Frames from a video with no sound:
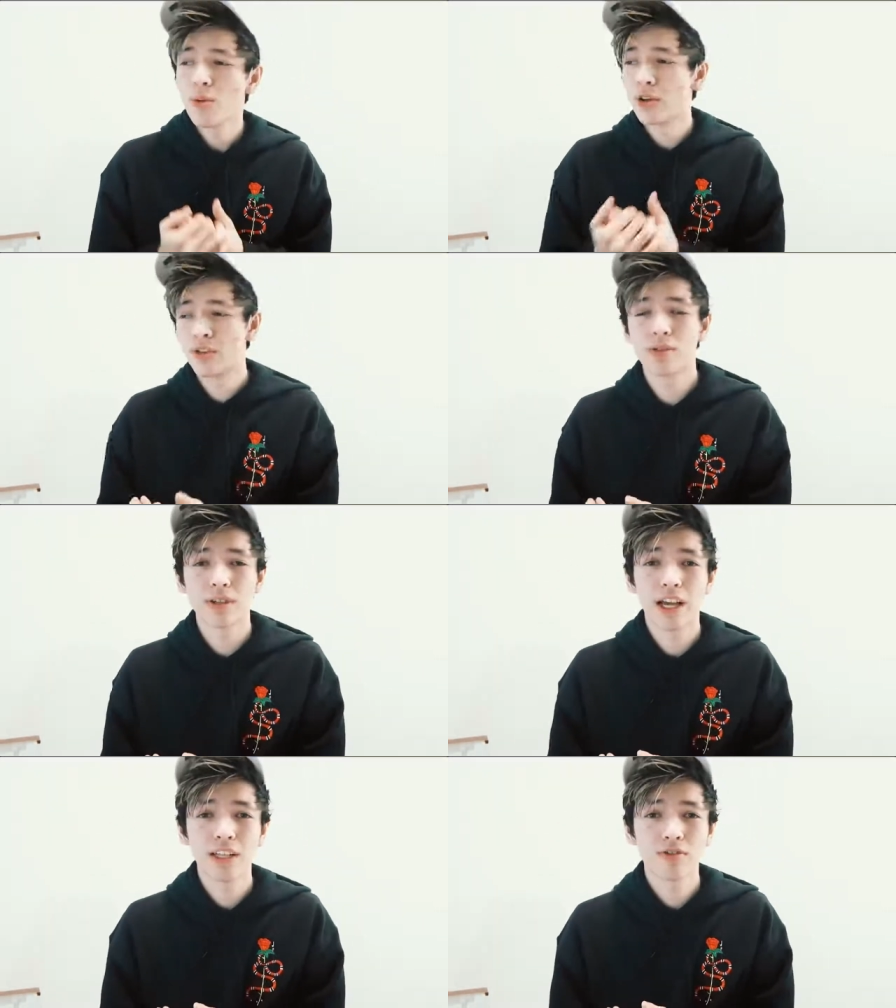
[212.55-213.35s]
with
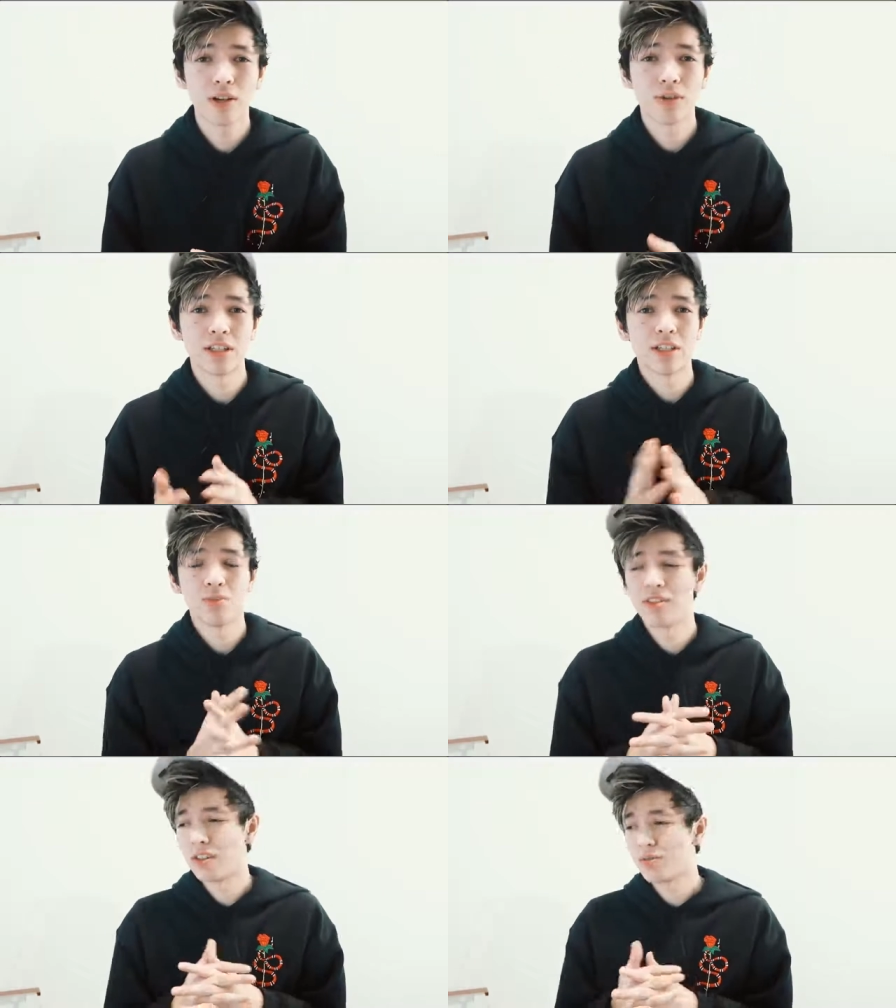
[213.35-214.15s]
facebook ads right with these
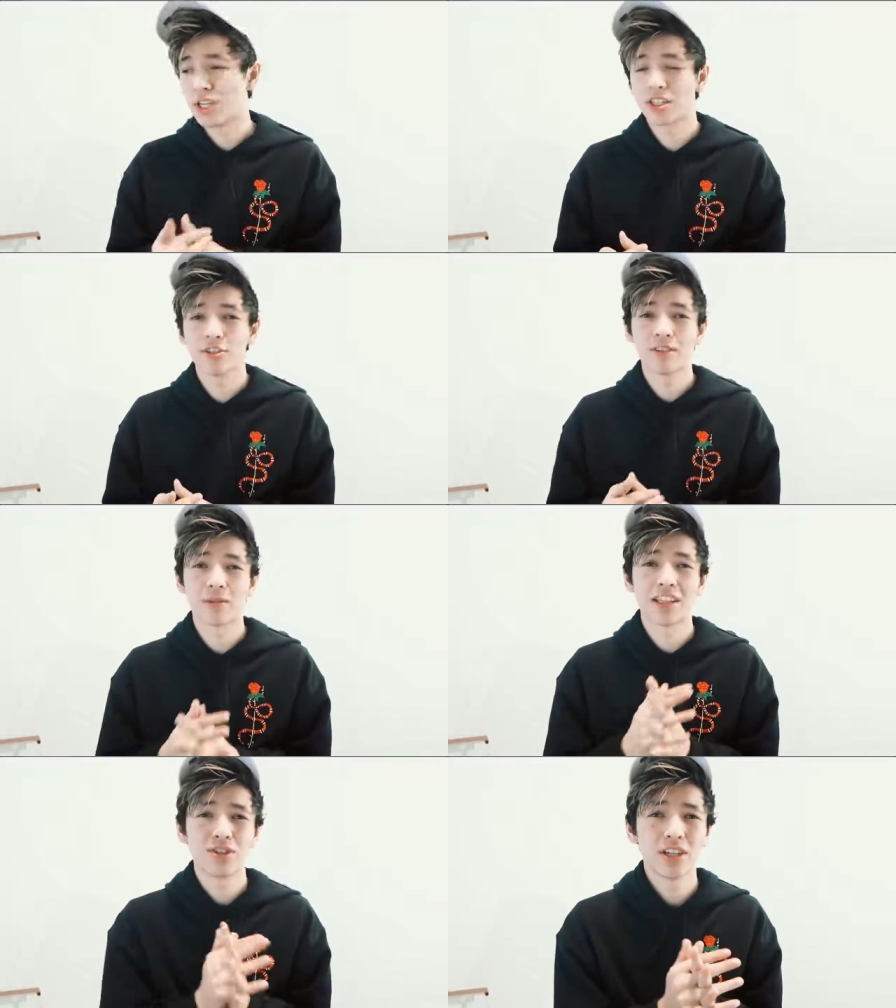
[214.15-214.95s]
different objectives i'm
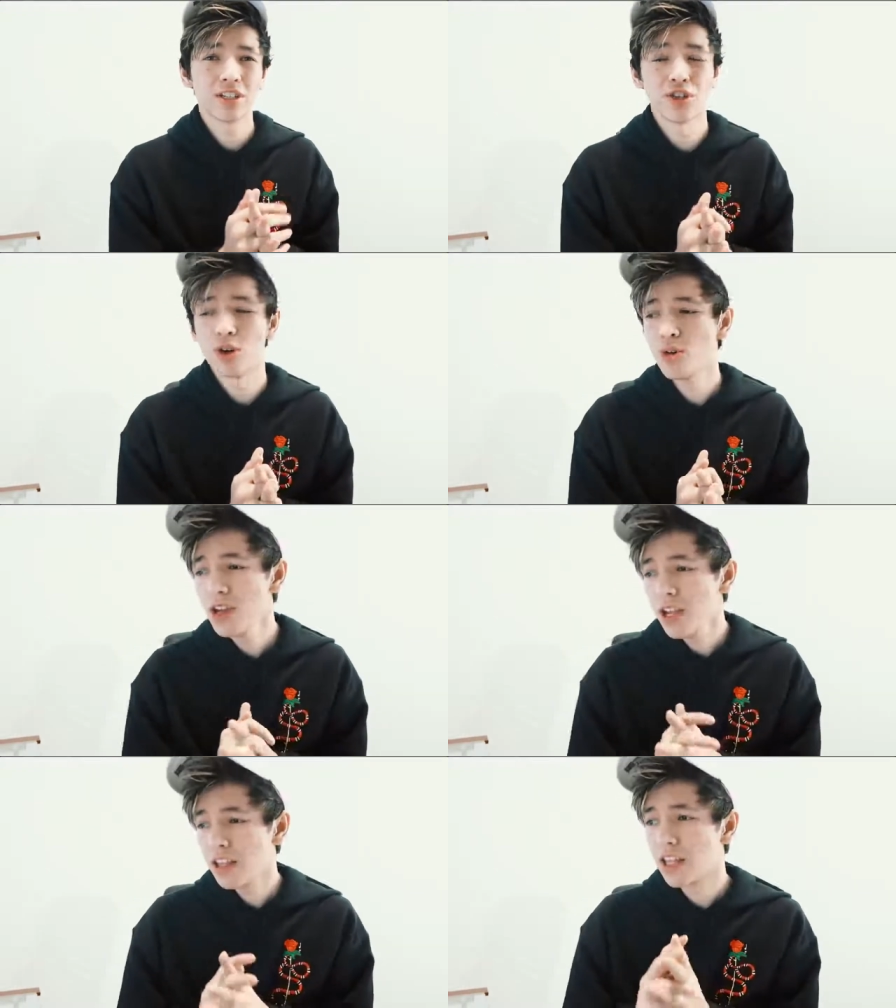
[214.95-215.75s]
gonna let you guys
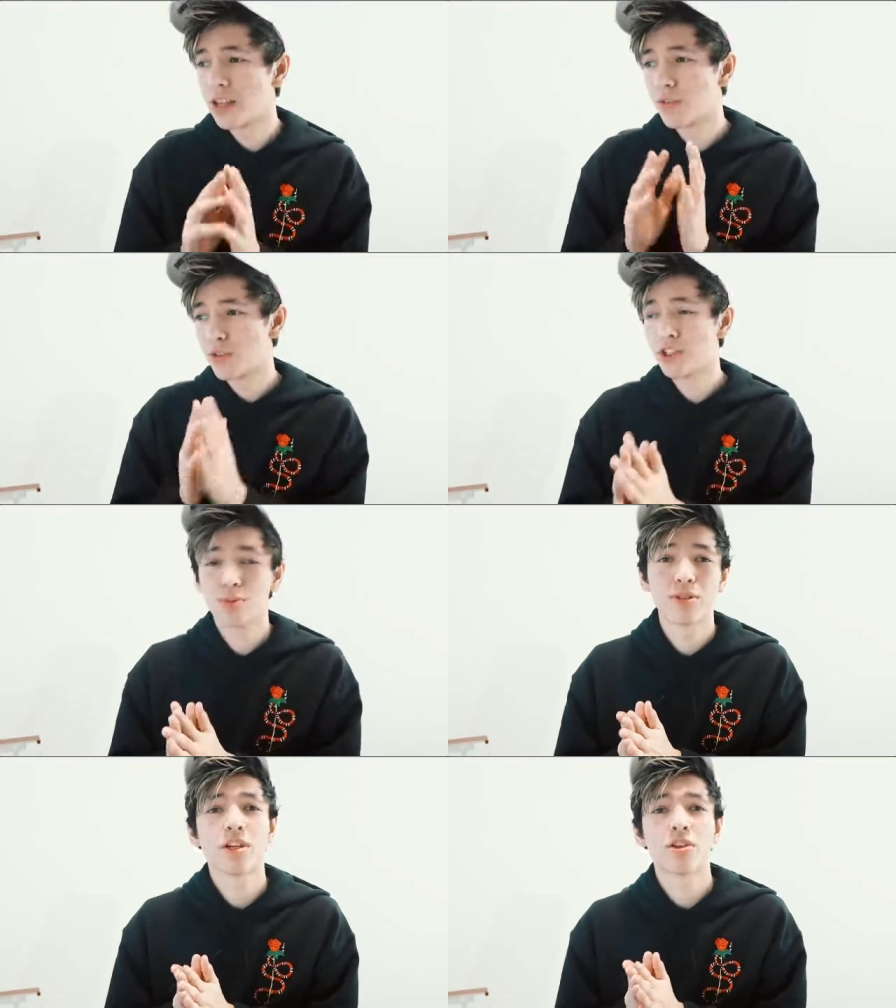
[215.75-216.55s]
know that for this
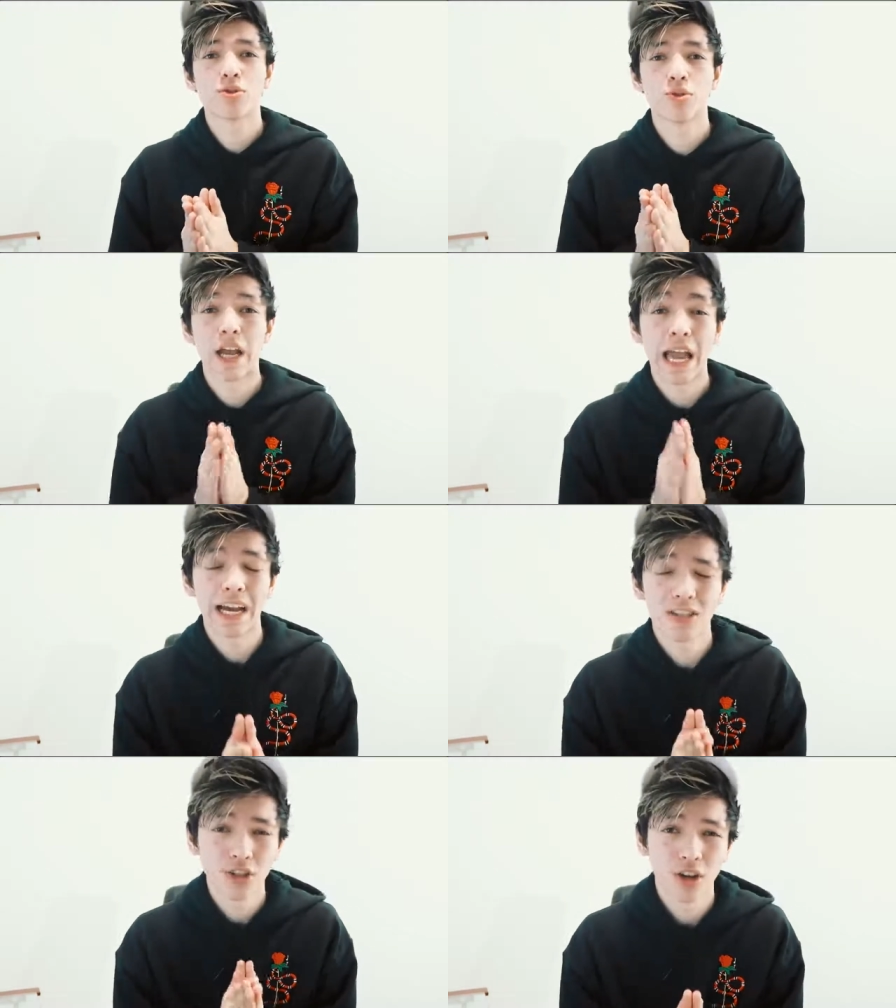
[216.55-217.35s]
particular store
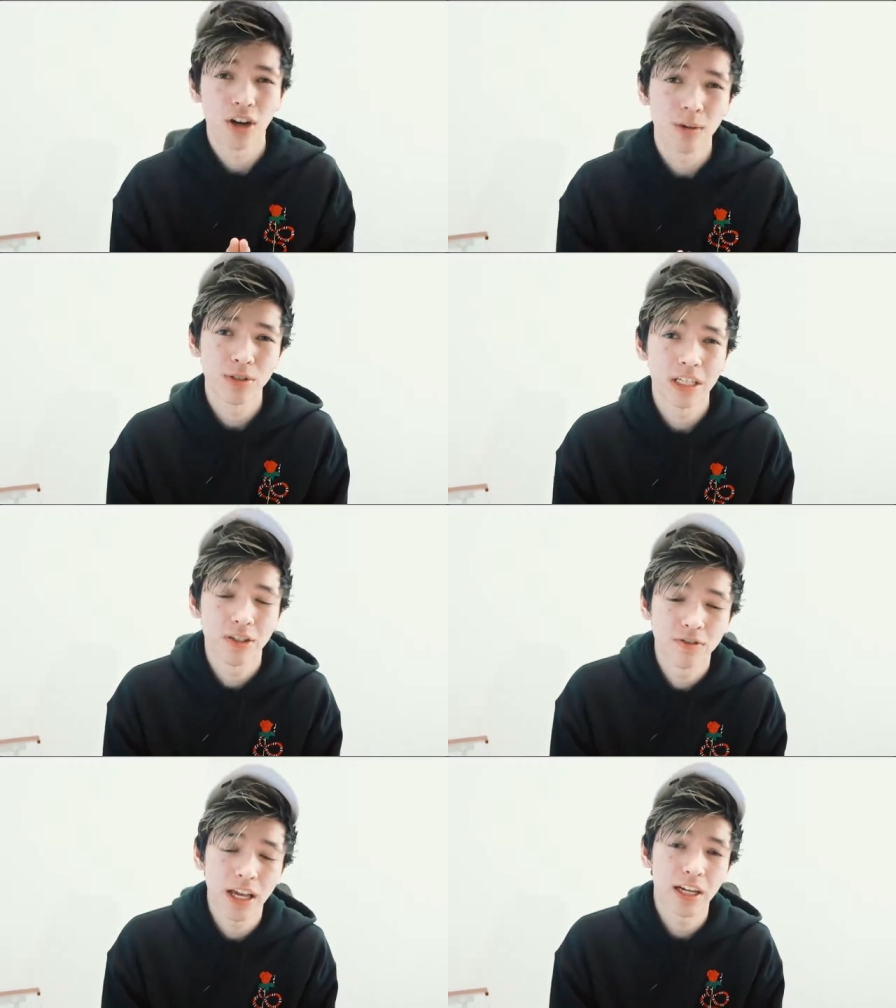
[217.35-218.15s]
add to cart
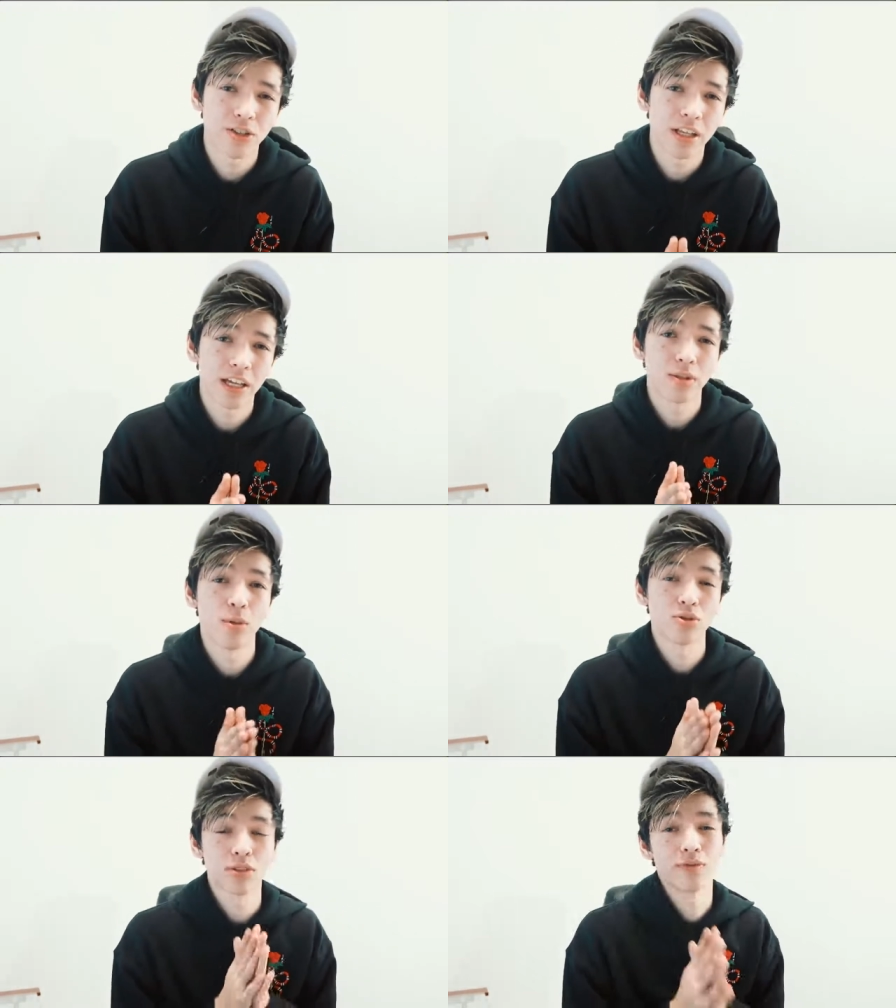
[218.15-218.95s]
objectives actually had the
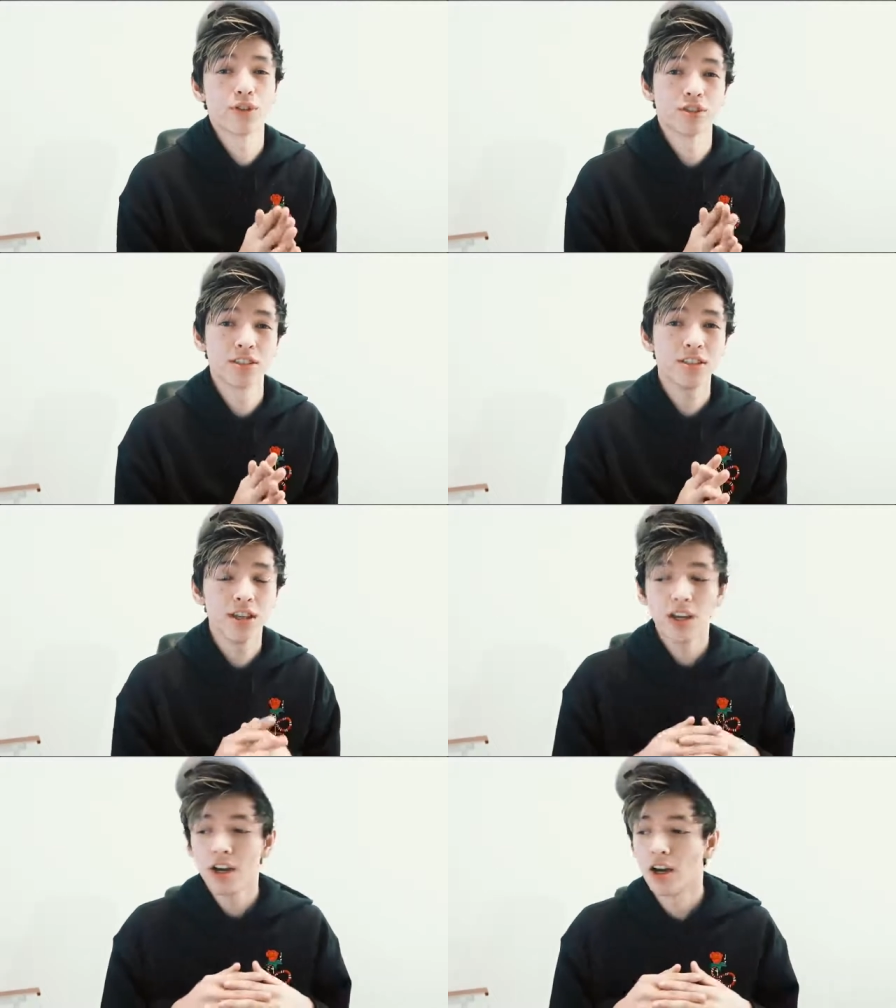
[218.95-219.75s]
most conversions
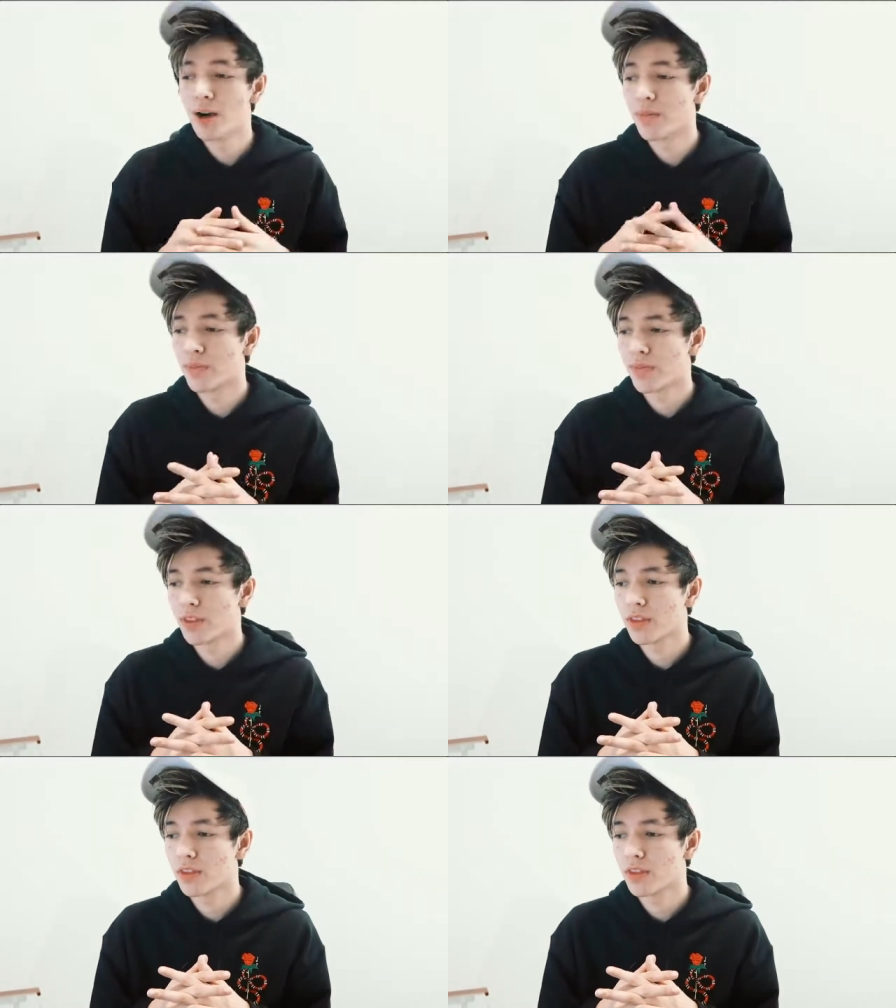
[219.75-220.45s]
um,